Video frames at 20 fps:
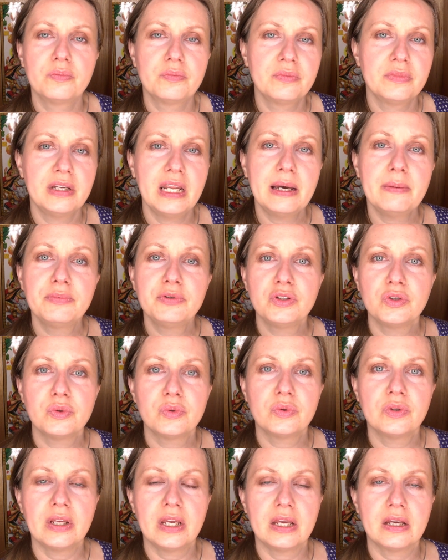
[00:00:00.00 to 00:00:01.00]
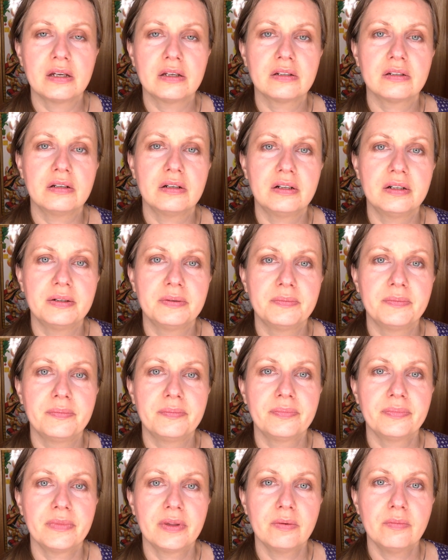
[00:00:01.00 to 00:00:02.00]
Neptune
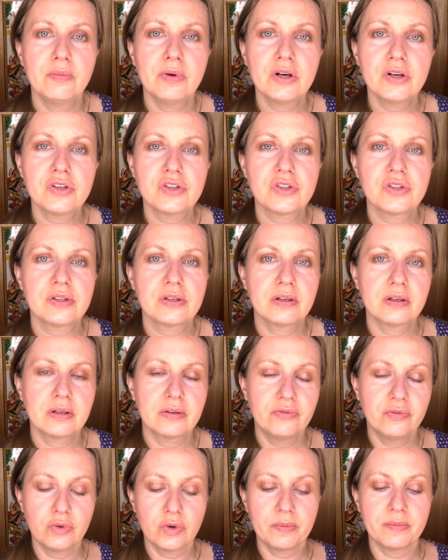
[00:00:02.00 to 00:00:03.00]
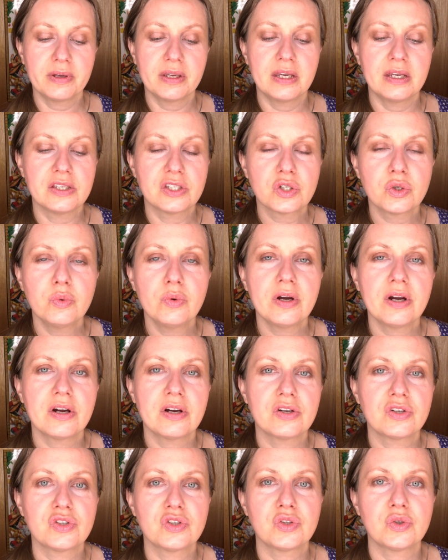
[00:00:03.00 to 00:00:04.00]
and Mars forming a
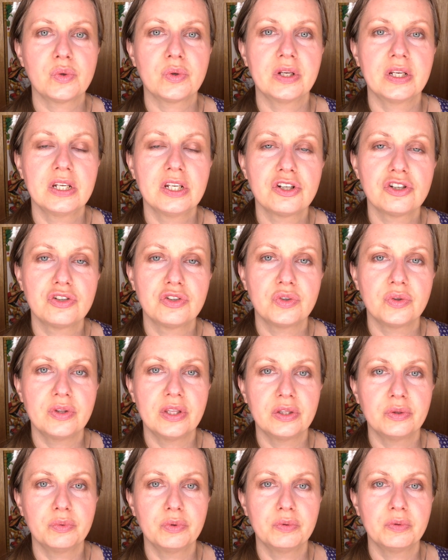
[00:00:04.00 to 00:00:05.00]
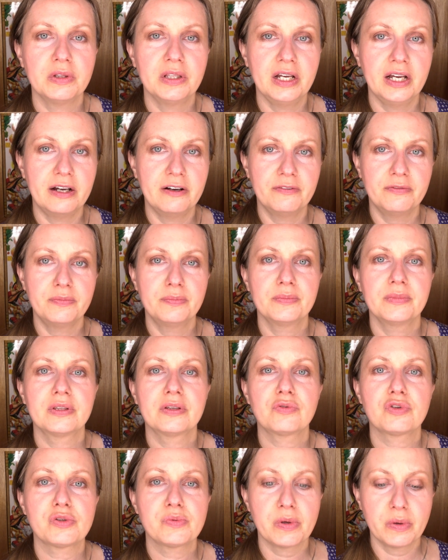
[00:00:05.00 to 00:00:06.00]
square. So in addition to that, we will have
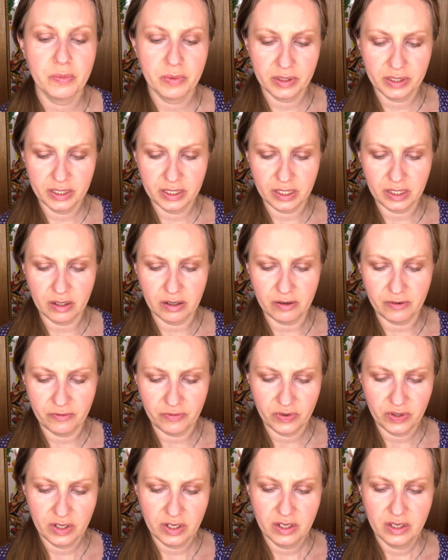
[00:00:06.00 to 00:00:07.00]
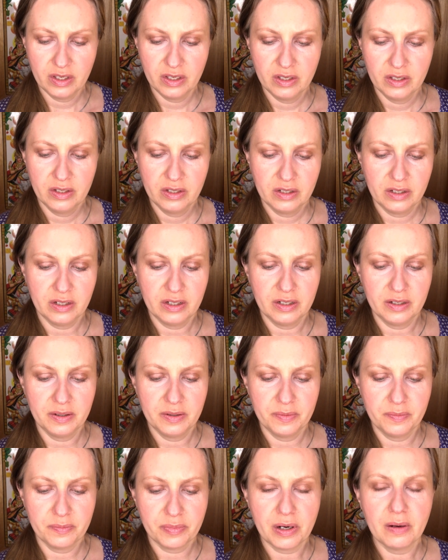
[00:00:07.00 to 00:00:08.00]
increased probability of
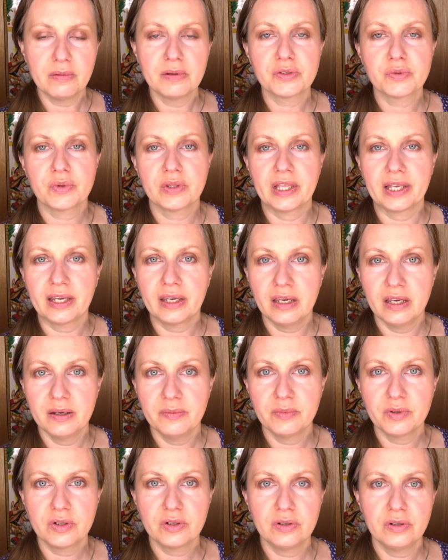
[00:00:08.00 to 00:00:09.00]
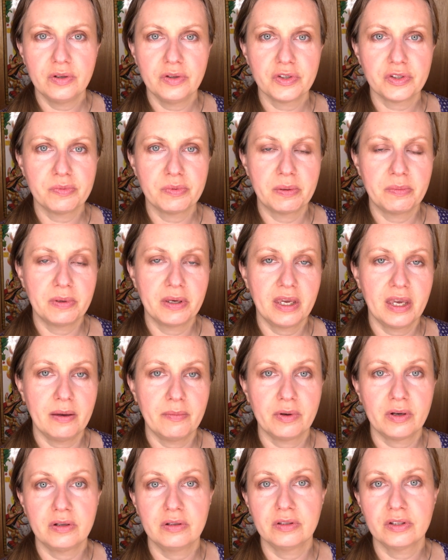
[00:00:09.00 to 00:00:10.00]
problems with chemicals, maybe
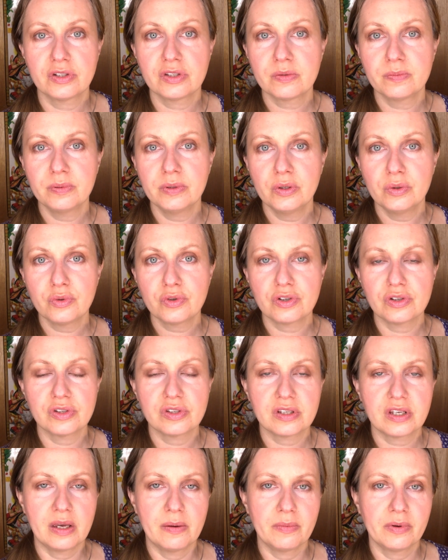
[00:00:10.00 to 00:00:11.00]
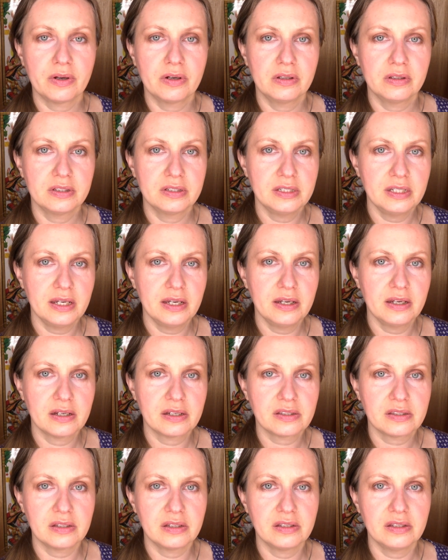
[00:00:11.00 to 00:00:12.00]
chemical explosions, chemical
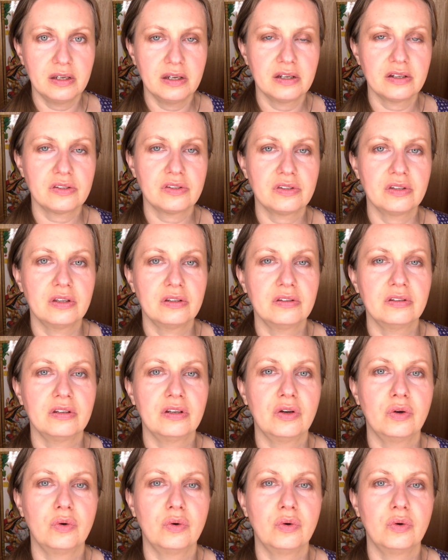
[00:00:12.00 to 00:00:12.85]
attacks that